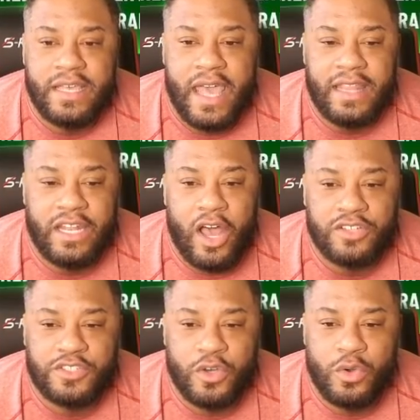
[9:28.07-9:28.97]
and then
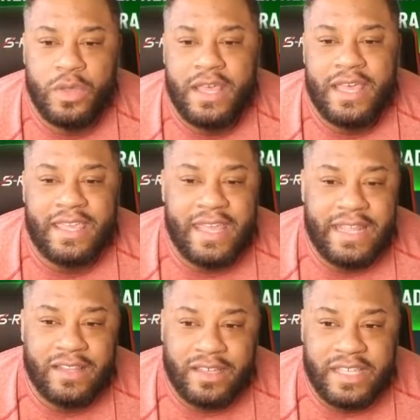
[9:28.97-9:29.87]
also
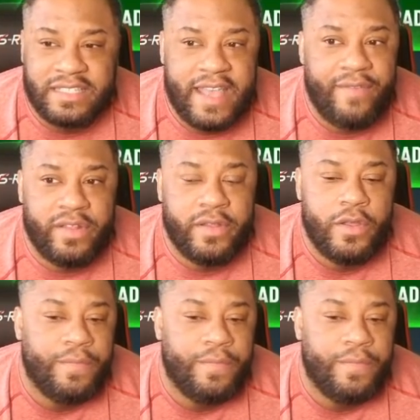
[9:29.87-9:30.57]
getting lucky 7.